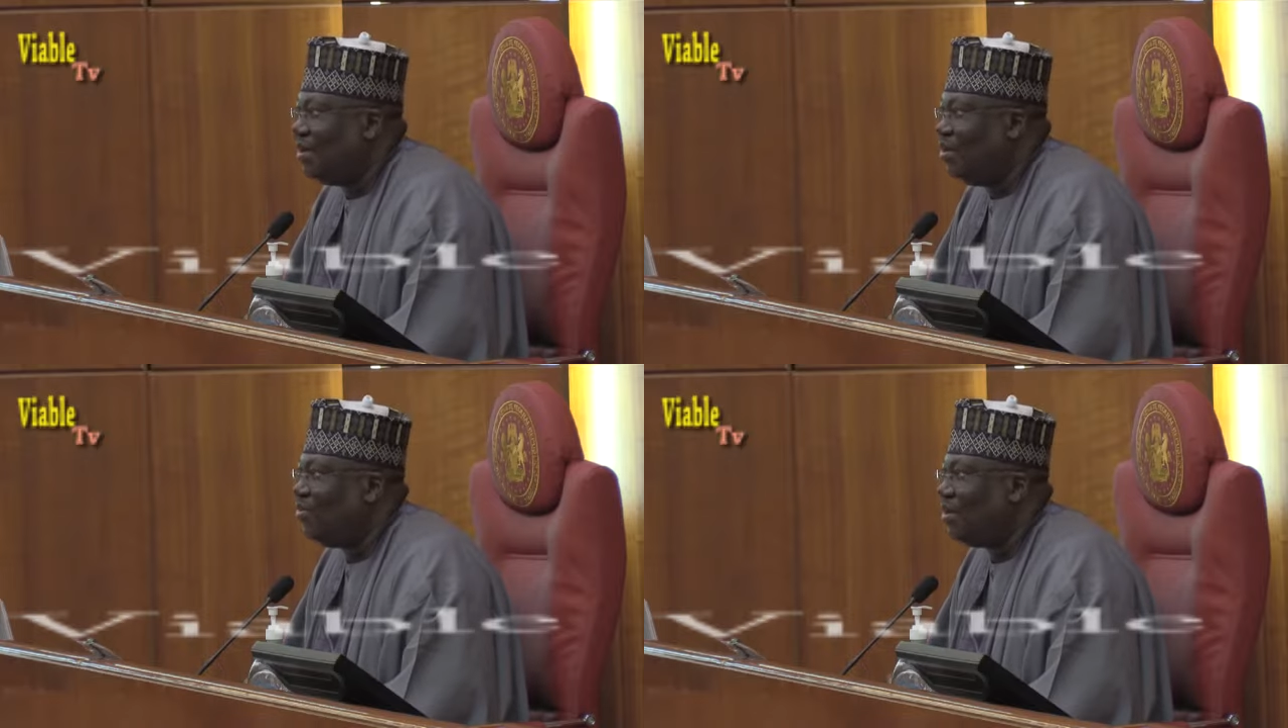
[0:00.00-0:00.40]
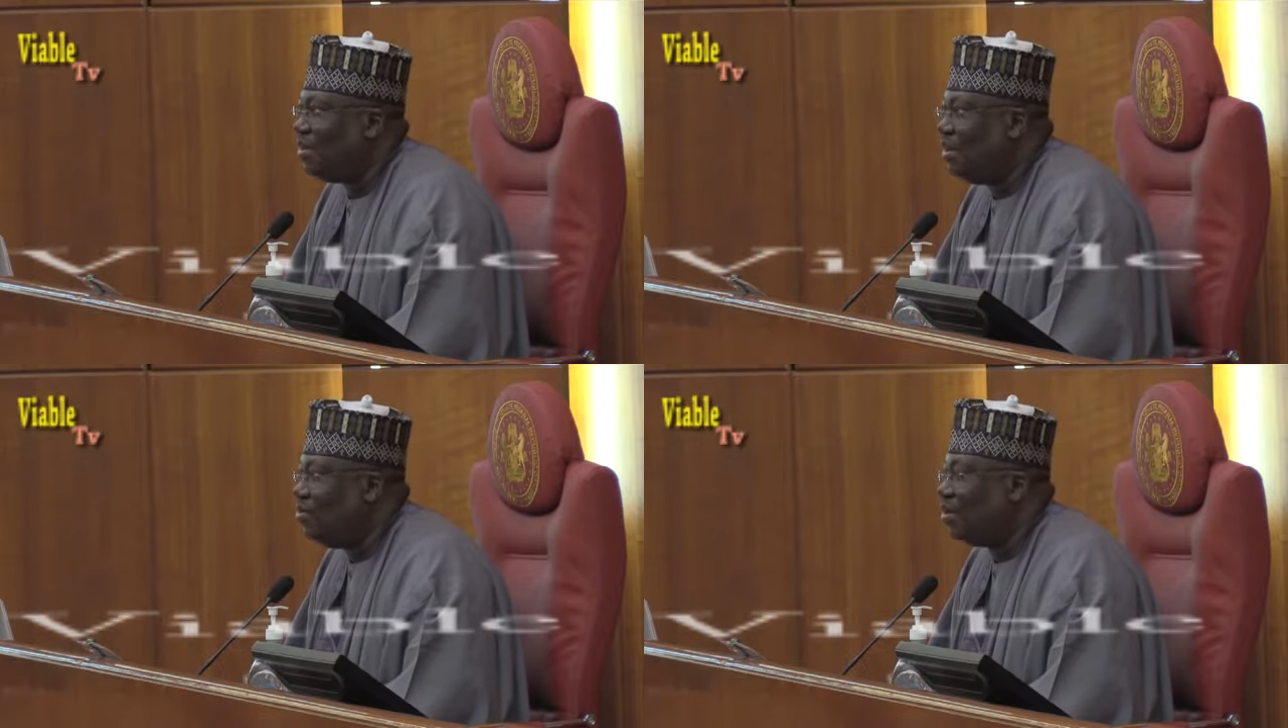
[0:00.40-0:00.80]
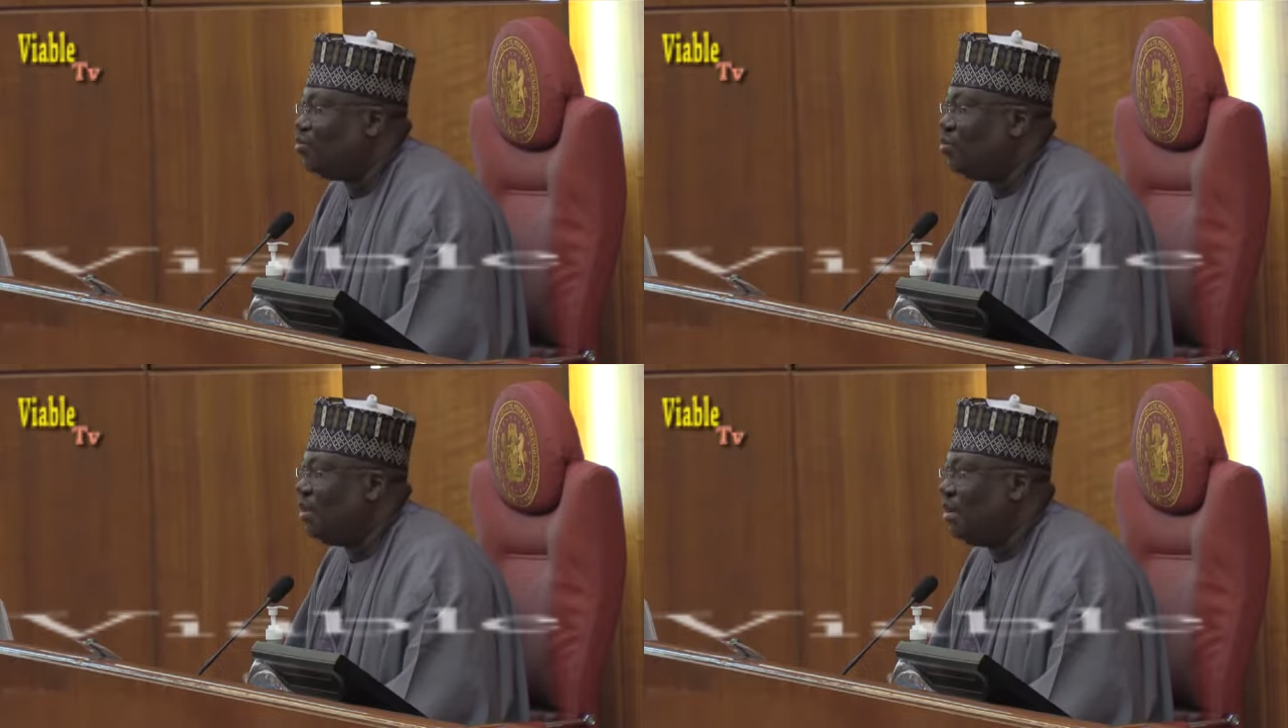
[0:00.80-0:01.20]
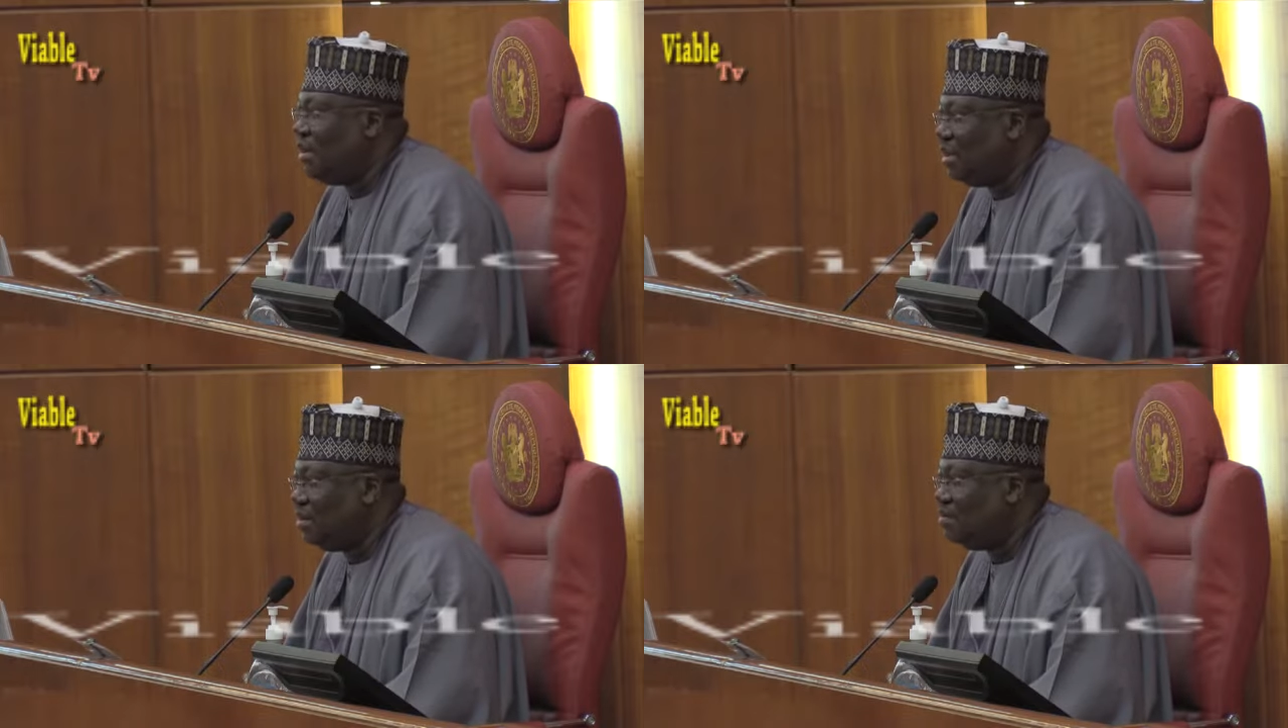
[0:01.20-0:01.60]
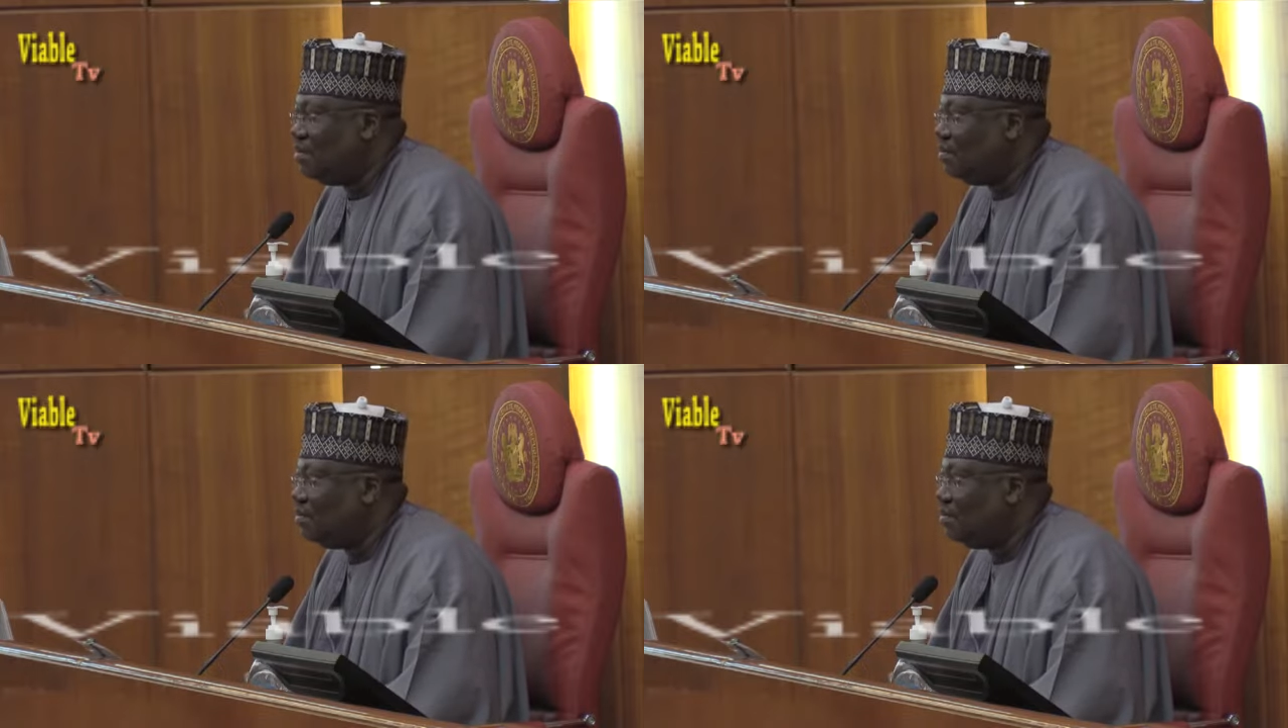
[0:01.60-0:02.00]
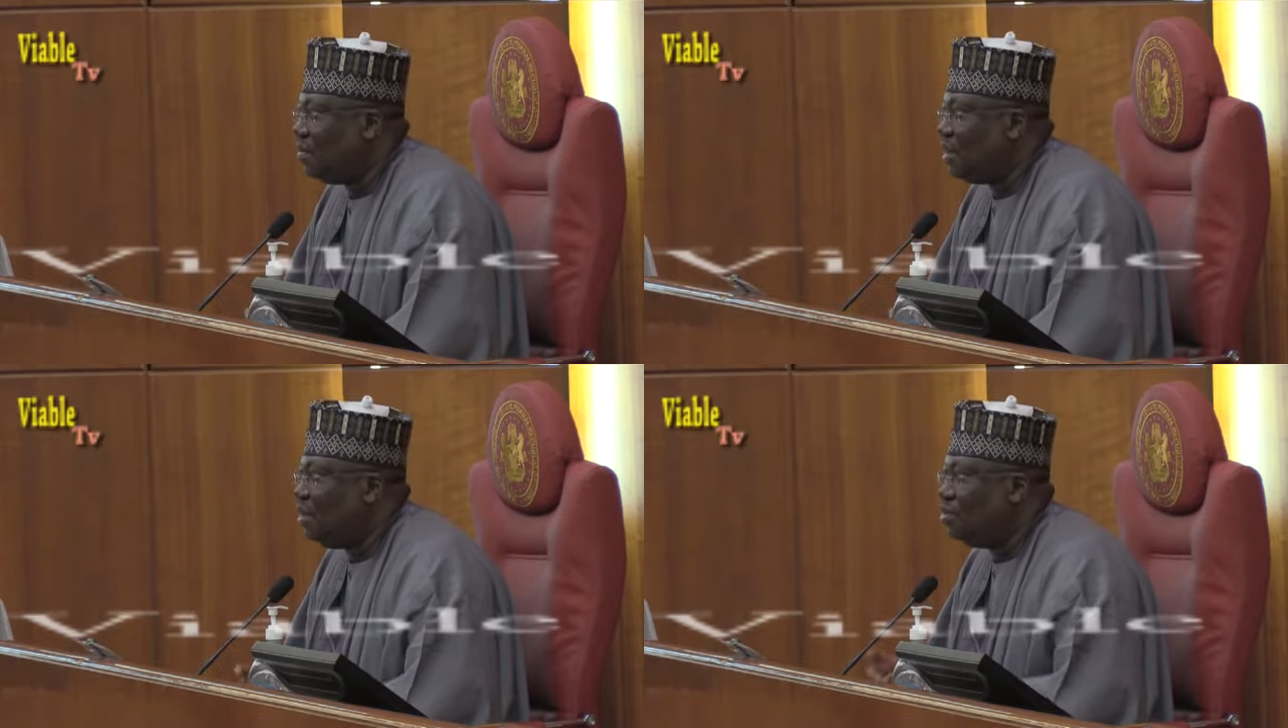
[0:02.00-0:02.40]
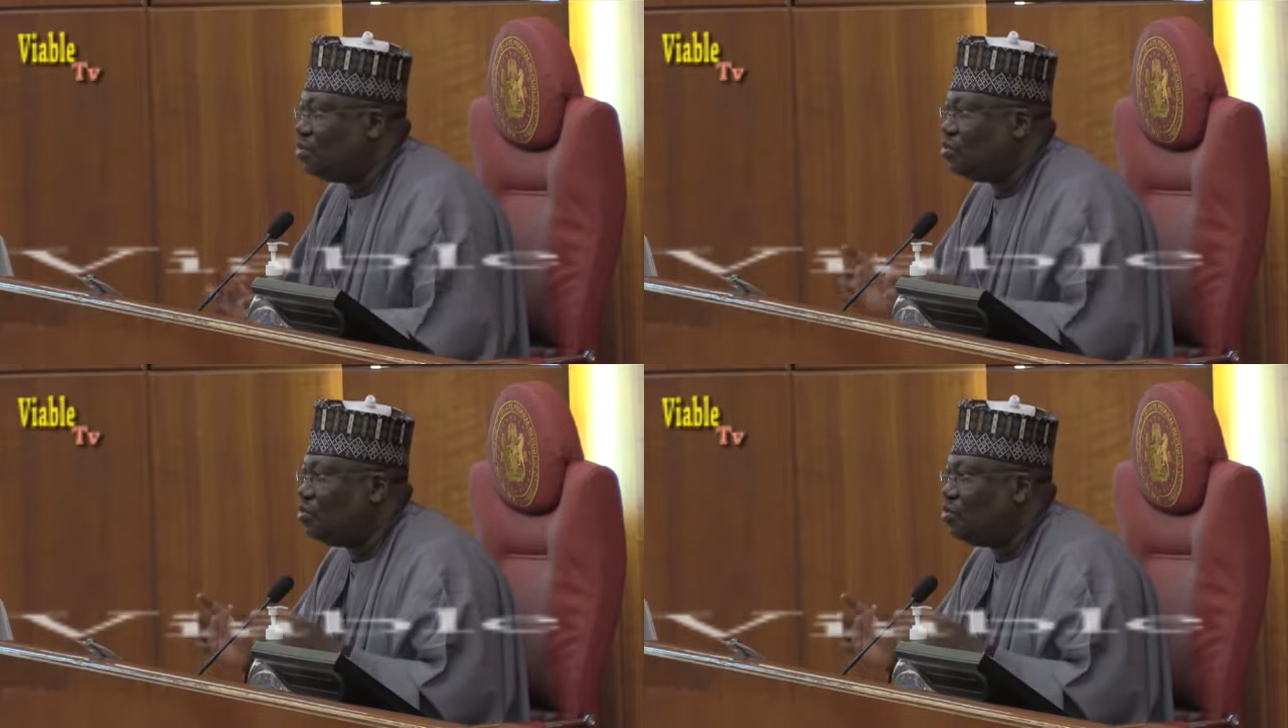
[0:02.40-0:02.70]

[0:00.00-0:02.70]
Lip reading: Definitely what we need is